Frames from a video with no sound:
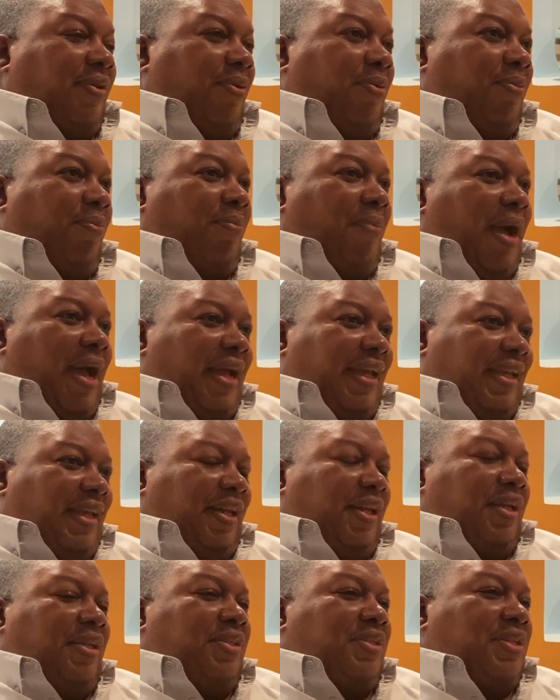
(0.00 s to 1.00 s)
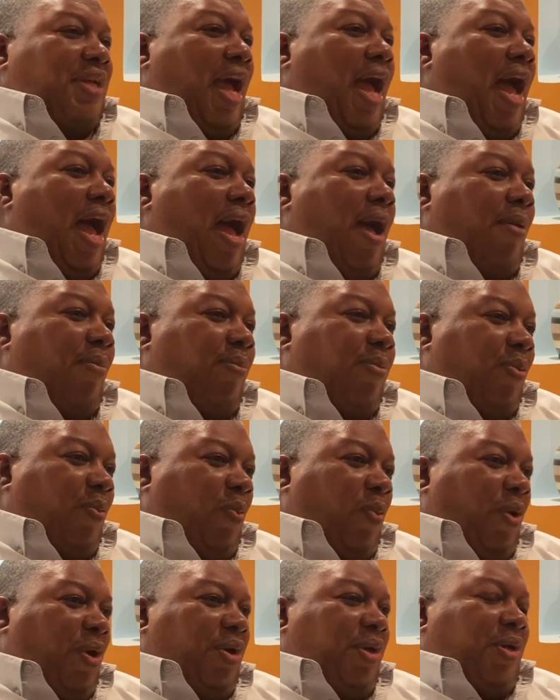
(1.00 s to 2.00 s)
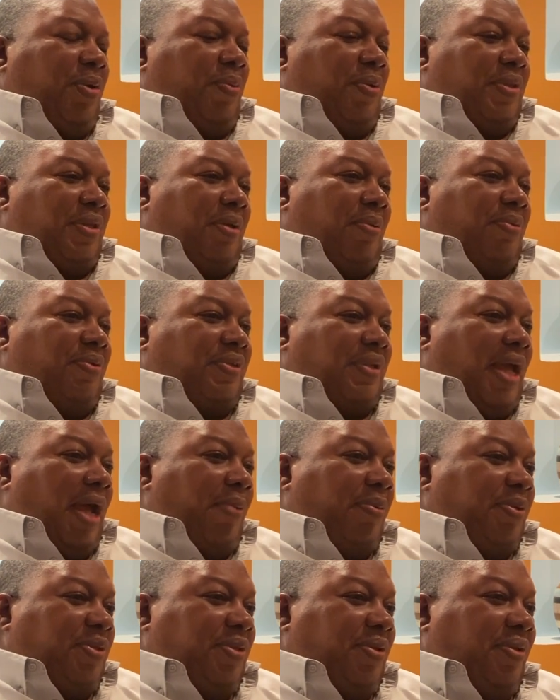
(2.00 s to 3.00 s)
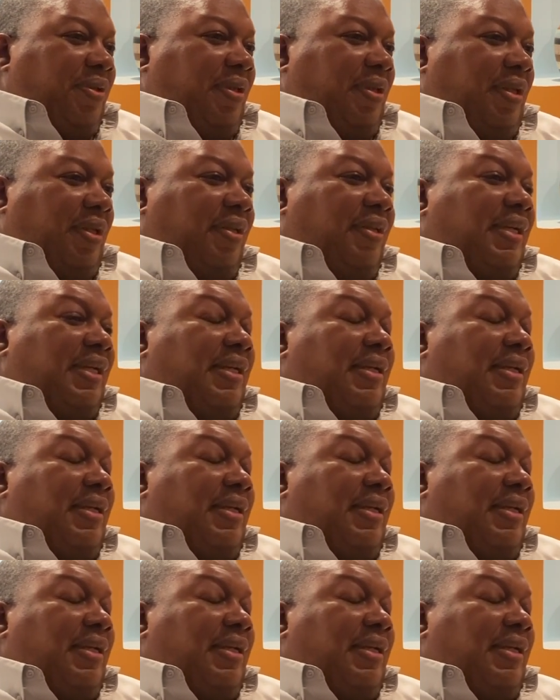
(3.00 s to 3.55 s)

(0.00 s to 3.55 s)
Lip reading: my getting a job working with him was an opportunity